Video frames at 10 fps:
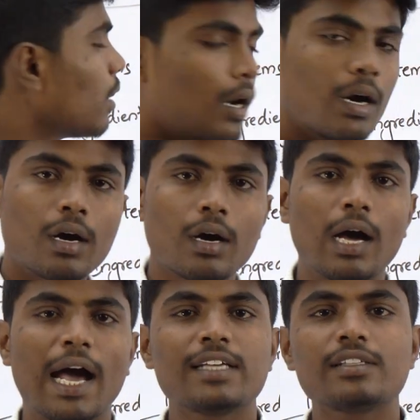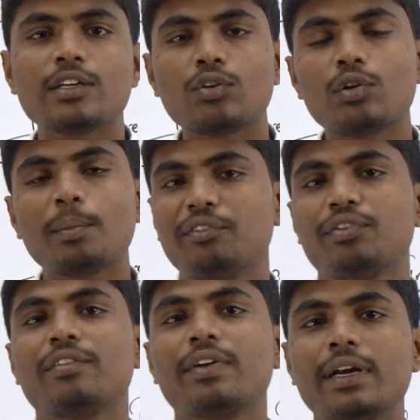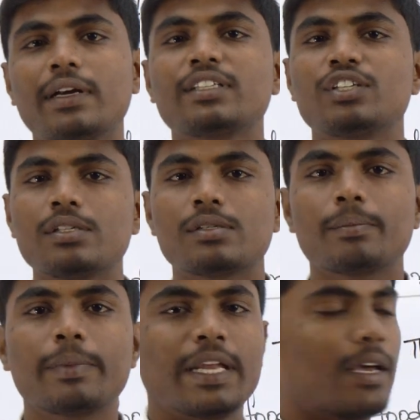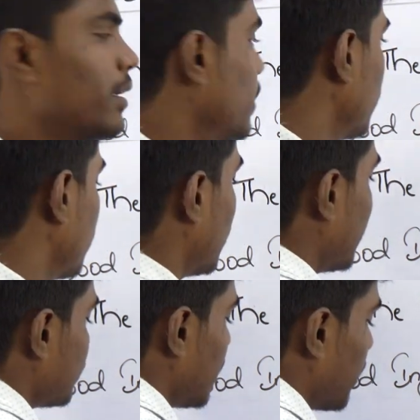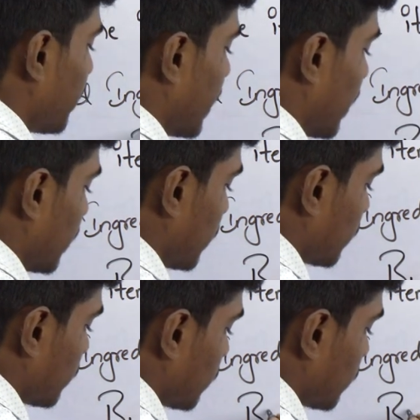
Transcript: as I told you, my favorite dish is biryani. Let's take biryani.